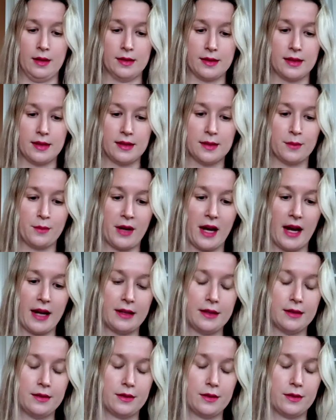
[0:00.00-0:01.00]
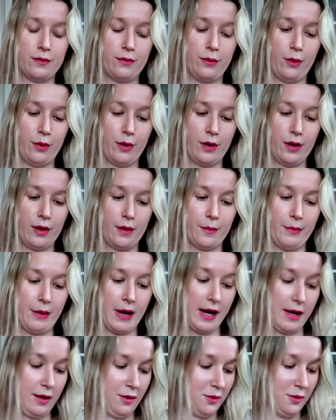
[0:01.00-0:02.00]
Get some guidance for
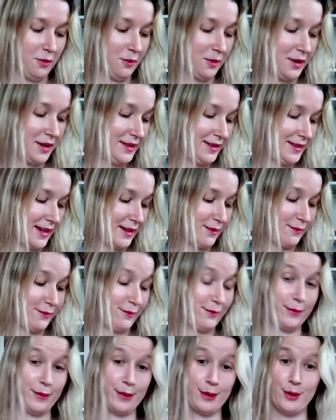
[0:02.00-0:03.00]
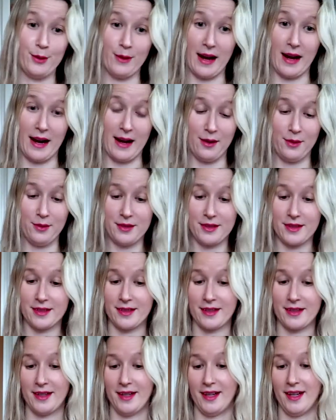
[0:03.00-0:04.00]
pile 1 that flew out.
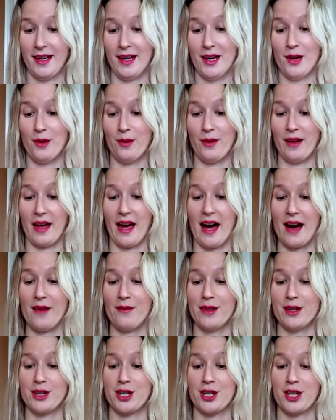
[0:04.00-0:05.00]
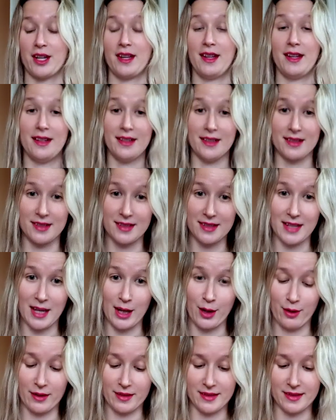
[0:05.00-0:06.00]
We have the Shekinah,
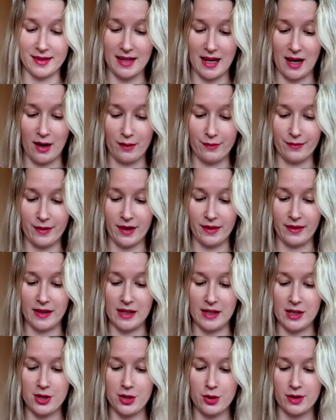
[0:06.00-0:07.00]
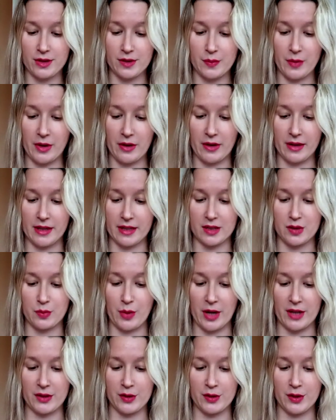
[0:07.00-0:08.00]
Sacred Self. Unleash your spirit,
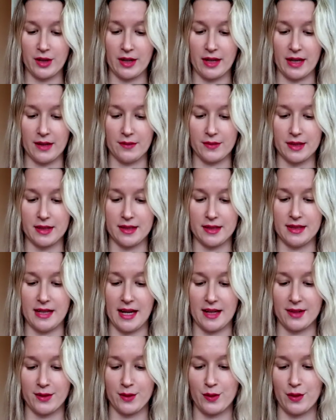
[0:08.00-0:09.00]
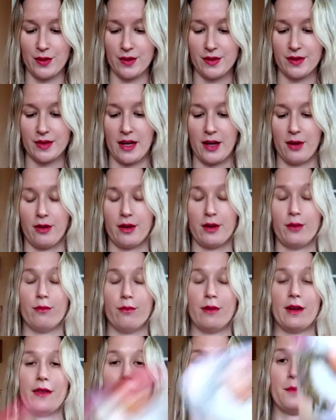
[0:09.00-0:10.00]
express your gifts, dance to the sacred
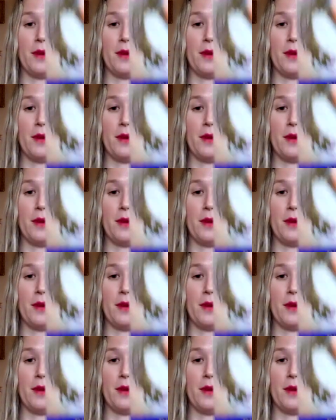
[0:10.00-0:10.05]
rhythm